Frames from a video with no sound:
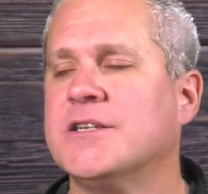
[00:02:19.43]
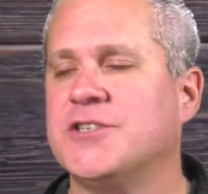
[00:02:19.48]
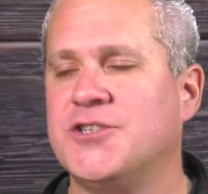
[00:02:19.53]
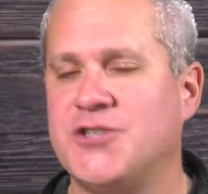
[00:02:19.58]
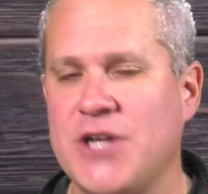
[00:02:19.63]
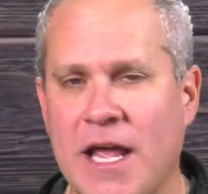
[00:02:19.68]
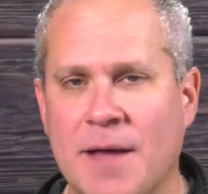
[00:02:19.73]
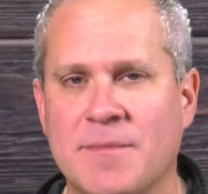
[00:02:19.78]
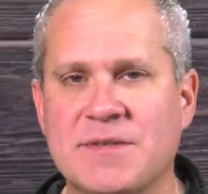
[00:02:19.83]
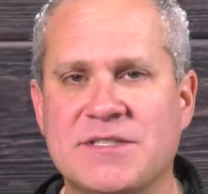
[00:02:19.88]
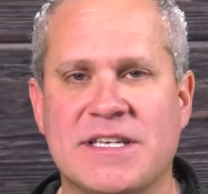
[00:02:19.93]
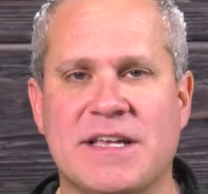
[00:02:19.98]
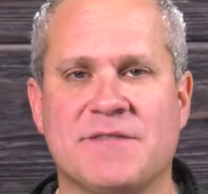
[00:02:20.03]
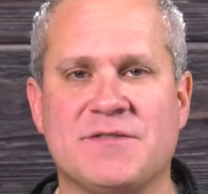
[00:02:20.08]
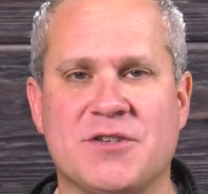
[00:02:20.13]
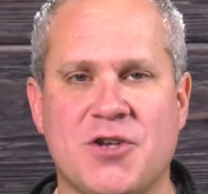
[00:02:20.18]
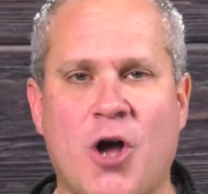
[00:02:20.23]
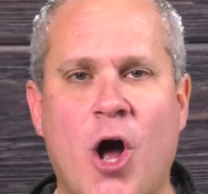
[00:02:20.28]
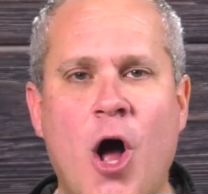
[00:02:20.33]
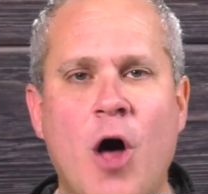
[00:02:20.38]
James
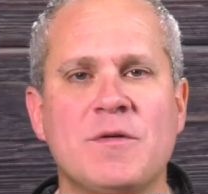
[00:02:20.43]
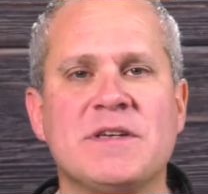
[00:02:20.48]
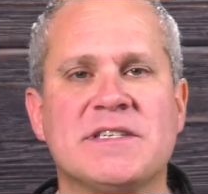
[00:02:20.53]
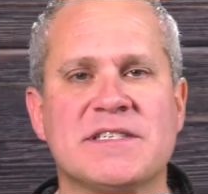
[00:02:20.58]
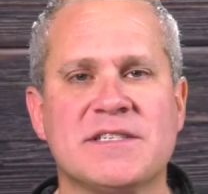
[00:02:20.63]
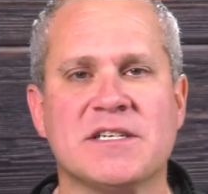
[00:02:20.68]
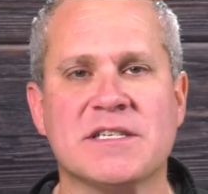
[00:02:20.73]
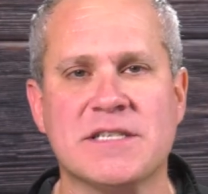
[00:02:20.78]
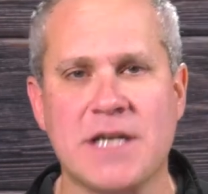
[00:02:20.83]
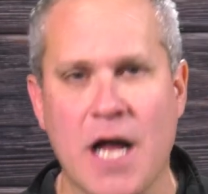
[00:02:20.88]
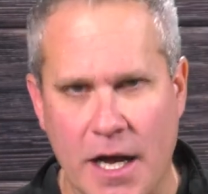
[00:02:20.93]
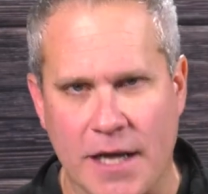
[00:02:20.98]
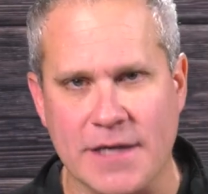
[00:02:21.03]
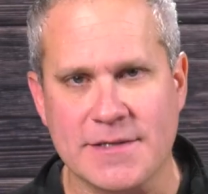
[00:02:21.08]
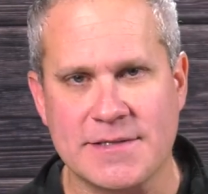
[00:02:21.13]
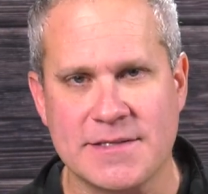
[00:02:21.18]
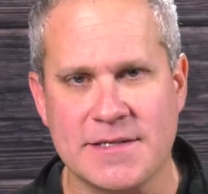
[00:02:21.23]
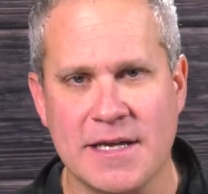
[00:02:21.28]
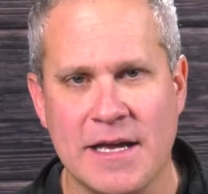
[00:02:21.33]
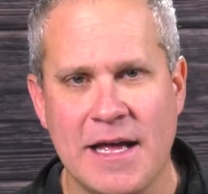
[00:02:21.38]
gives us all these little
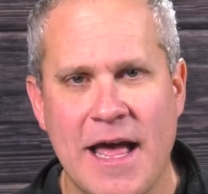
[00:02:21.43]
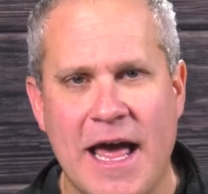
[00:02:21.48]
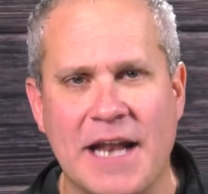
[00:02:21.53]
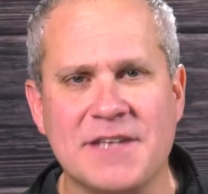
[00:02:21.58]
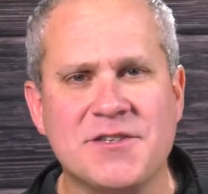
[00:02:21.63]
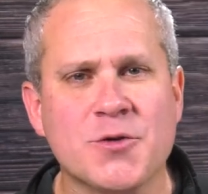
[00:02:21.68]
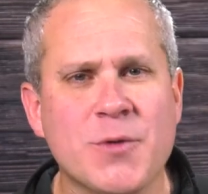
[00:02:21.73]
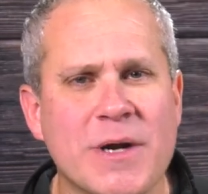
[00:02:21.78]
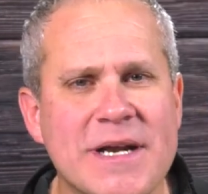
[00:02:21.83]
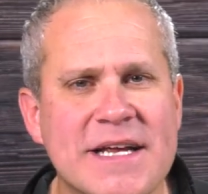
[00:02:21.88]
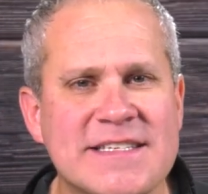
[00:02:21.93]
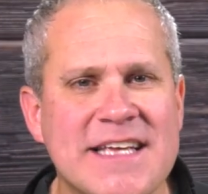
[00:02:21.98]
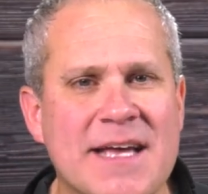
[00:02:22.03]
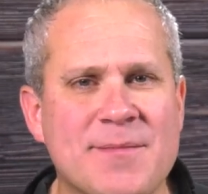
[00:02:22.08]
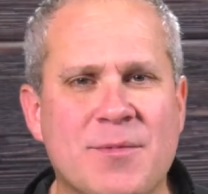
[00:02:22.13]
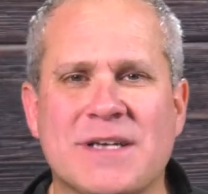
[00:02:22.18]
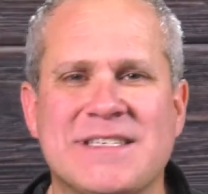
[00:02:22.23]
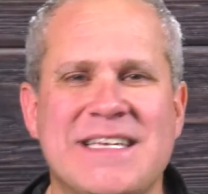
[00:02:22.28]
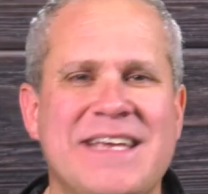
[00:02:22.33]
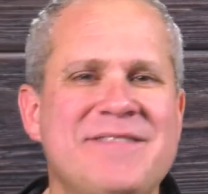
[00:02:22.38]
nuggets. And it's a great
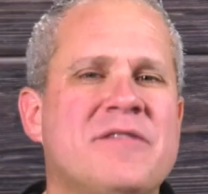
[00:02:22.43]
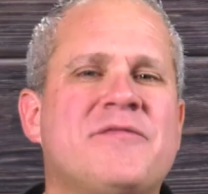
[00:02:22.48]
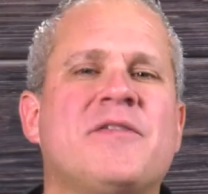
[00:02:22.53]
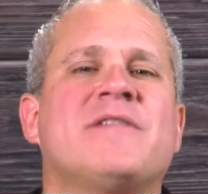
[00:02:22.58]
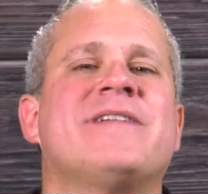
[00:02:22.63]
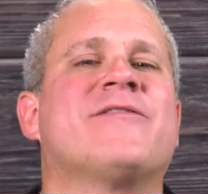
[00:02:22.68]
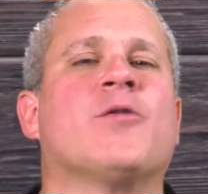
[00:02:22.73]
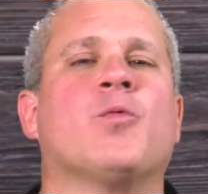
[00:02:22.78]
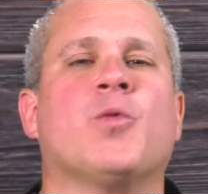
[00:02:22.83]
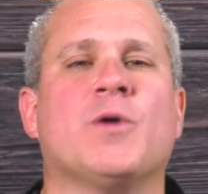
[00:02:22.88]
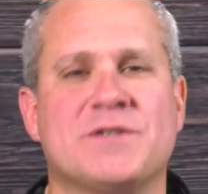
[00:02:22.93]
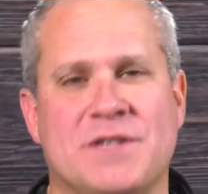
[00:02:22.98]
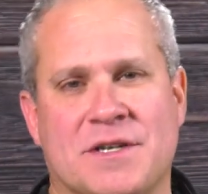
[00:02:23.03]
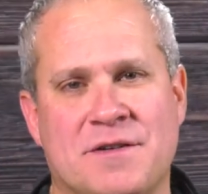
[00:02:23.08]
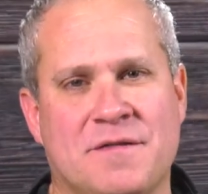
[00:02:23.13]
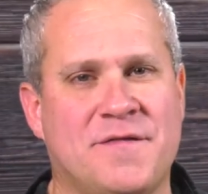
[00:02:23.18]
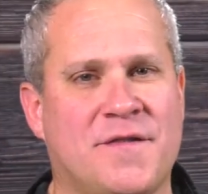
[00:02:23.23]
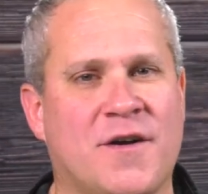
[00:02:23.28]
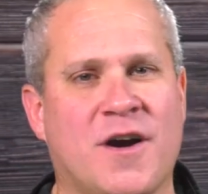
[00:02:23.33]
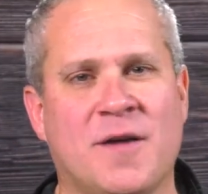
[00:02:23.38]
example because even if you've never worked
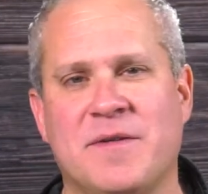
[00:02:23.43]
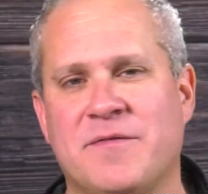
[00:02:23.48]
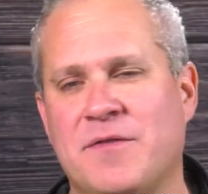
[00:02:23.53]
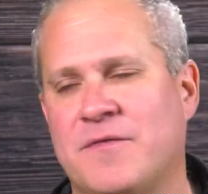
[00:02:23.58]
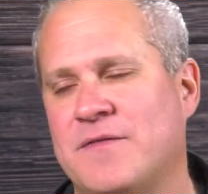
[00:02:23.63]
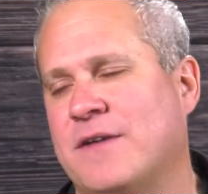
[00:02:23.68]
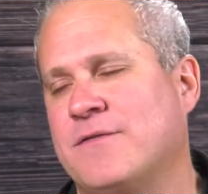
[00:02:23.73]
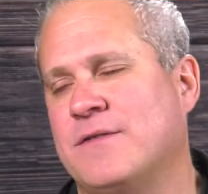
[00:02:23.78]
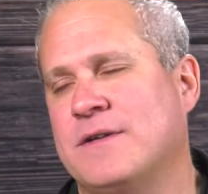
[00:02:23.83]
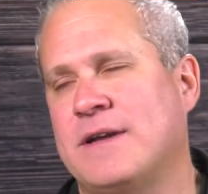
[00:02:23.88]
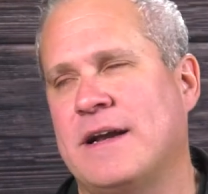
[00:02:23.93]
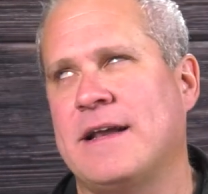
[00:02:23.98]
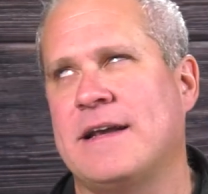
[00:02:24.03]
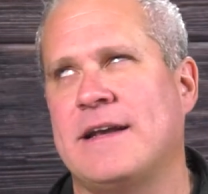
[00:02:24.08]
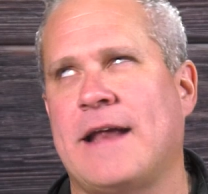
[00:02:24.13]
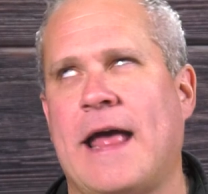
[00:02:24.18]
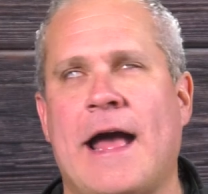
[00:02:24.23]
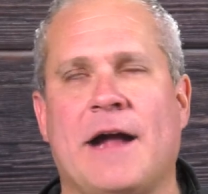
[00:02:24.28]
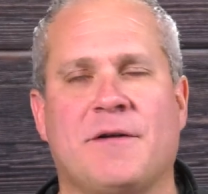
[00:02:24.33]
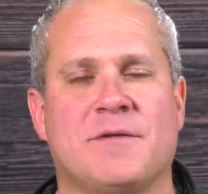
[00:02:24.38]
on a farm, even if you're not
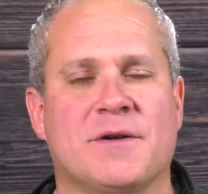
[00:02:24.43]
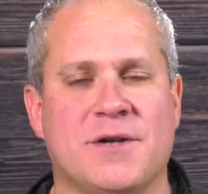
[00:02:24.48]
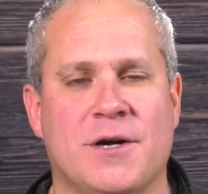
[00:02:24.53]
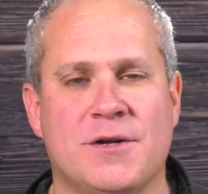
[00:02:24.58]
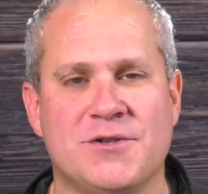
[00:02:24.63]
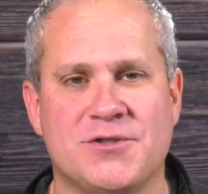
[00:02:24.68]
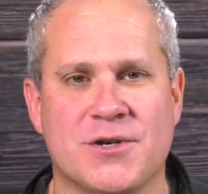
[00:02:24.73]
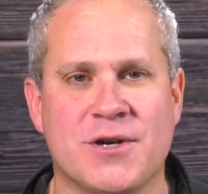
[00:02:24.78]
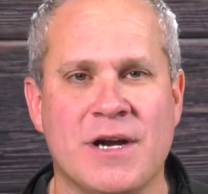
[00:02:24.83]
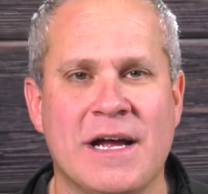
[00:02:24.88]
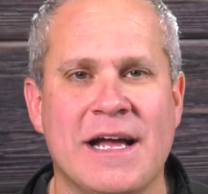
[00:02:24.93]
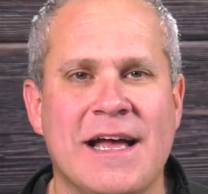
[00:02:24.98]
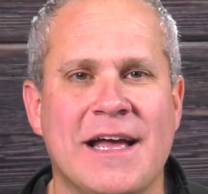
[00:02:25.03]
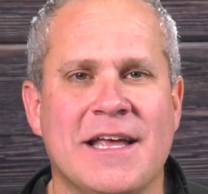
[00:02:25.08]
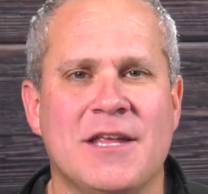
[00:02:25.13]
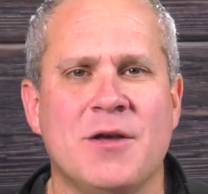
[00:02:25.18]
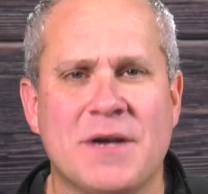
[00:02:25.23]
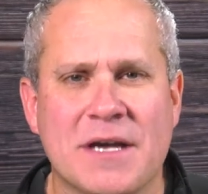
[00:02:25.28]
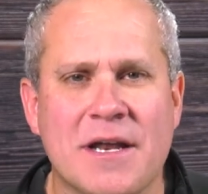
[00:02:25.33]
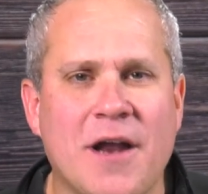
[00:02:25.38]
in agriculture,
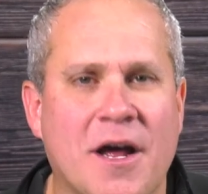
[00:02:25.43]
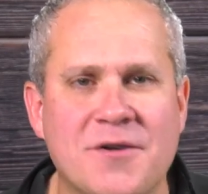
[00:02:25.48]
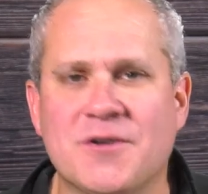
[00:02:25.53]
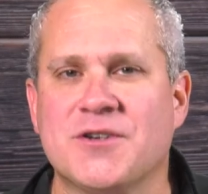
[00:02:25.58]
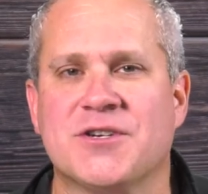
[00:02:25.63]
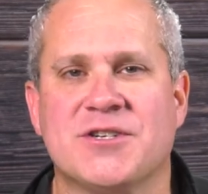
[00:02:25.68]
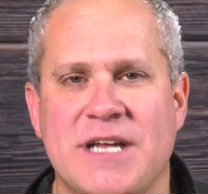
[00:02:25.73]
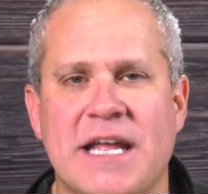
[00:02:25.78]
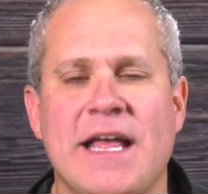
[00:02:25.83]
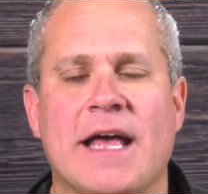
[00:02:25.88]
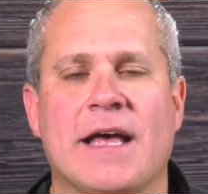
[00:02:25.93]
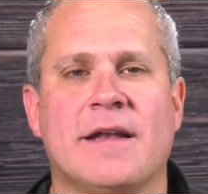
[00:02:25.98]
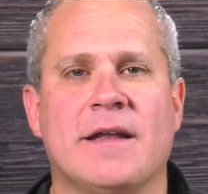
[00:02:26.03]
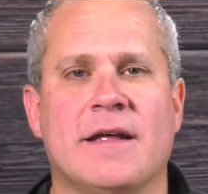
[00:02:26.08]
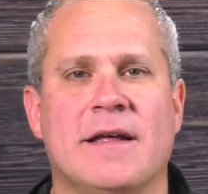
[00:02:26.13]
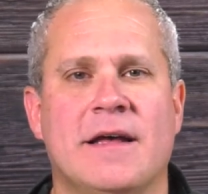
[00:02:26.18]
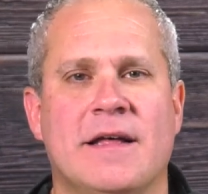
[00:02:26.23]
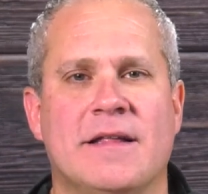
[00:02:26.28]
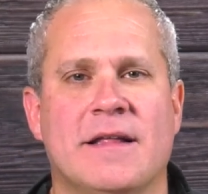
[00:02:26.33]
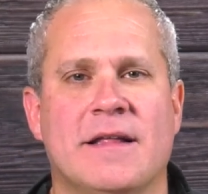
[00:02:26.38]
you can understand